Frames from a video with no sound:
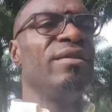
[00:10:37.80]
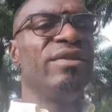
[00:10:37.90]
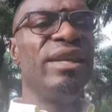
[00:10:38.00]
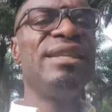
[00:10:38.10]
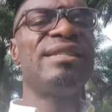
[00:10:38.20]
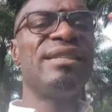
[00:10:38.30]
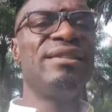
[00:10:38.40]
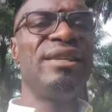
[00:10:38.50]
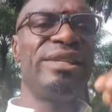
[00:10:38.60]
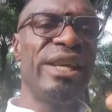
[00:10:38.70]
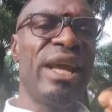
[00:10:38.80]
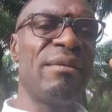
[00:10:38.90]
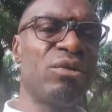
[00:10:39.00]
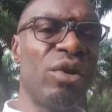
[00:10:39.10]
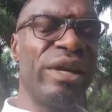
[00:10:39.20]
This Ndiche
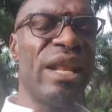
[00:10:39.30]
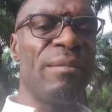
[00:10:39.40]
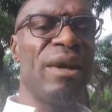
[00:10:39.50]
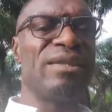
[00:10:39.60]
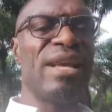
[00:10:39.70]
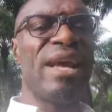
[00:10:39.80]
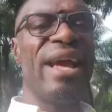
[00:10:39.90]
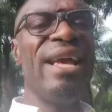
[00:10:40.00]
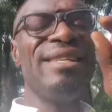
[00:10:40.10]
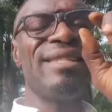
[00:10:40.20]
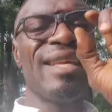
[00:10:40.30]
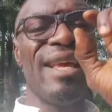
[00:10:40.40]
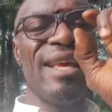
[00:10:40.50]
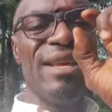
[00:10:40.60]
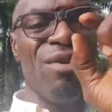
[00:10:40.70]
I'm talking about here, hence
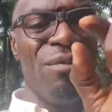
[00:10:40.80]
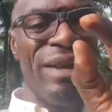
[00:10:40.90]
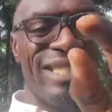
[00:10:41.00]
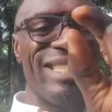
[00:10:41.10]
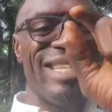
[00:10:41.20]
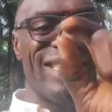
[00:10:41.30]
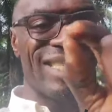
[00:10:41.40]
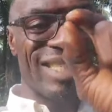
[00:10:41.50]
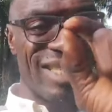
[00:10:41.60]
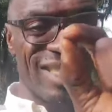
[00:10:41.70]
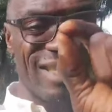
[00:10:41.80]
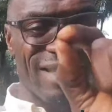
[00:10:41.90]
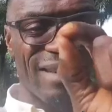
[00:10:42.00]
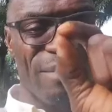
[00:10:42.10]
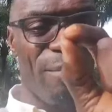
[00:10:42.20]
you meet this
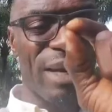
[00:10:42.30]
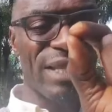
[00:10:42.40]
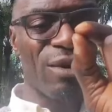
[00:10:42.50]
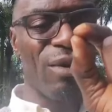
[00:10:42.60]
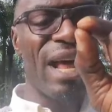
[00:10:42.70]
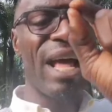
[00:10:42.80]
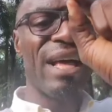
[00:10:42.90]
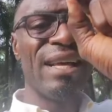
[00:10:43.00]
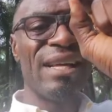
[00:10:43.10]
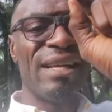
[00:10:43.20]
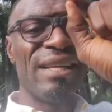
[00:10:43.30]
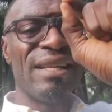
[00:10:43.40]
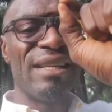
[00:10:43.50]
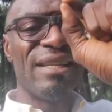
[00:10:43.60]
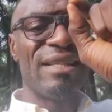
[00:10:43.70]
particular
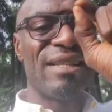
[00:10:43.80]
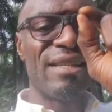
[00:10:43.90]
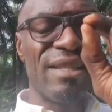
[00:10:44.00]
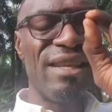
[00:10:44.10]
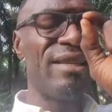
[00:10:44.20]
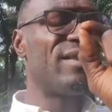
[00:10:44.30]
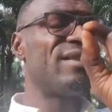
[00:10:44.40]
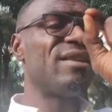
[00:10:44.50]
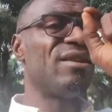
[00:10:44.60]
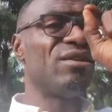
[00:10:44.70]
slit